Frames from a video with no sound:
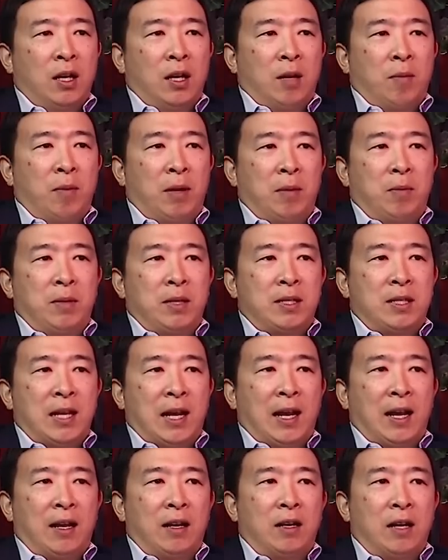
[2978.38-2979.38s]
made me
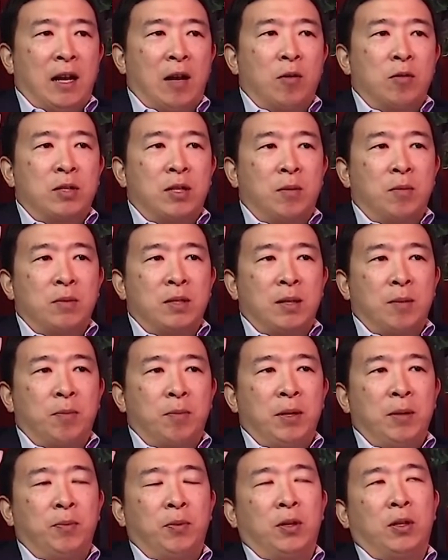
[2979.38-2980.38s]
sad. Now some some
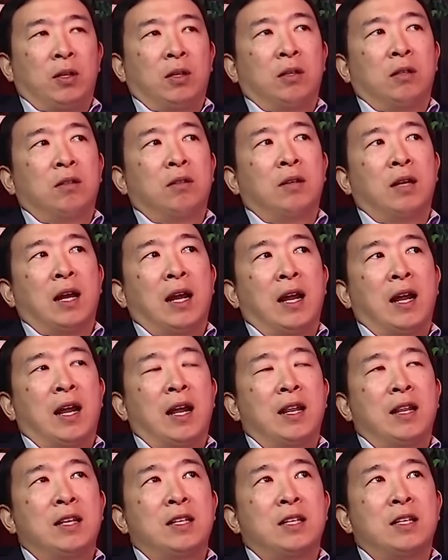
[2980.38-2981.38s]
people and,
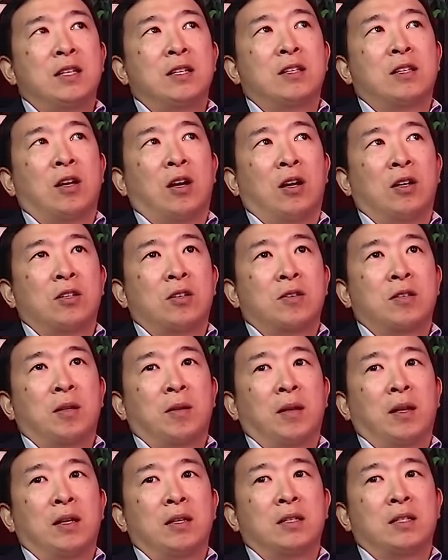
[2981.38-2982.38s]
and this is also something
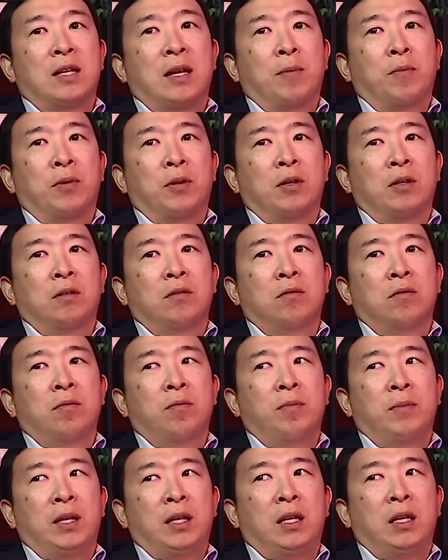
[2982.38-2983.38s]
that's tempered
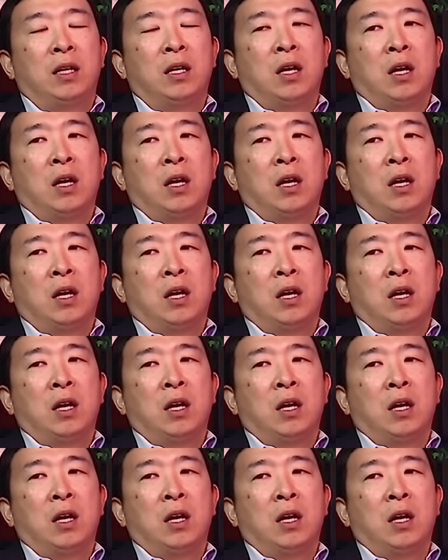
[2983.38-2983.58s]
me.